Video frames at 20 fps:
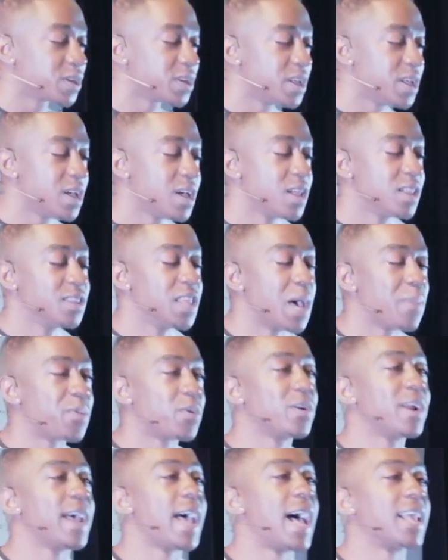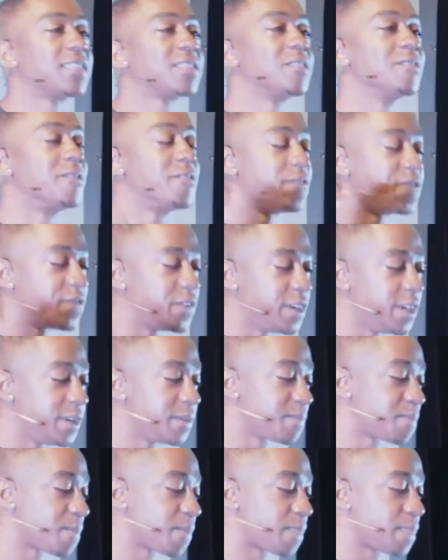leper at the feet
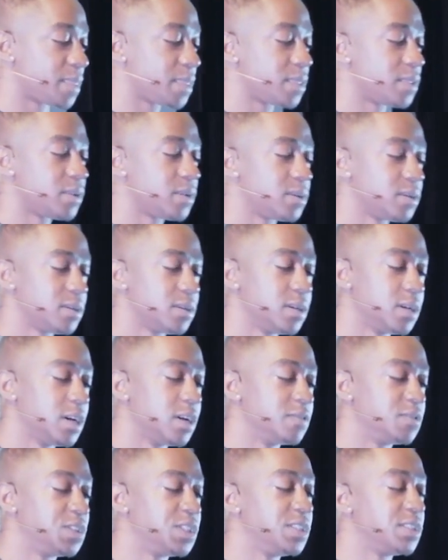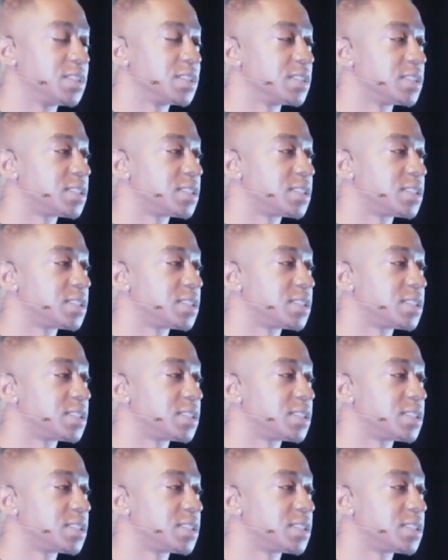of Jesus.